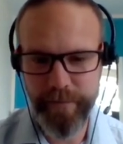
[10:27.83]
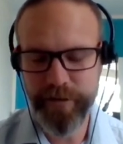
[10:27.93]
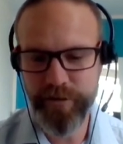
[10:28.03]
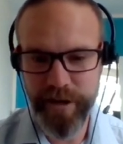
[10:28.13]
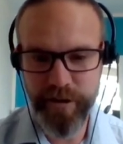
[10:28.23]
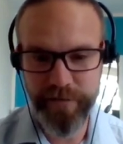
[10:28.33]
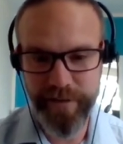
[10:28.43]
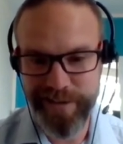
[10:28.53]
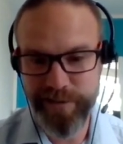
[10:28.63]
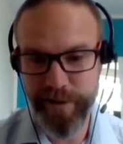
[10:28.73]
military aircraft
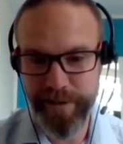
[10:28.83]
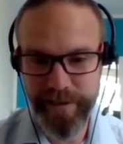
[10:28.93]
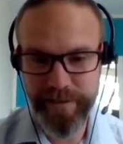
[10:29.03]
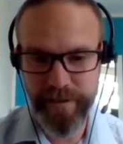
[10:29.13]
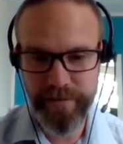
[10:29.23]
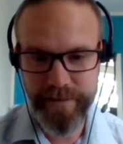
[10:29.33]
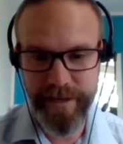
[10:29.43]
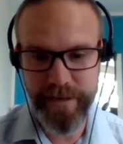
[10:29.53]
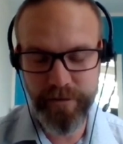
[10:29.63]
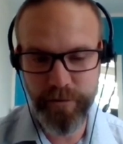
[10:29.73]
get to where they need to
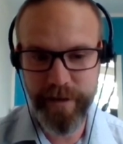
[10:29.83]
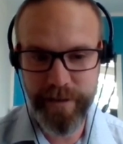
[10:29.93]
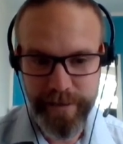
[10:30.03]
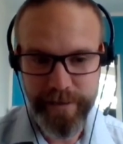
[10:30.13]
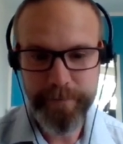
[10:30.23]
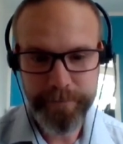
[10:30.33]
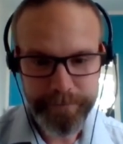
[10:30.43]
get to quickly.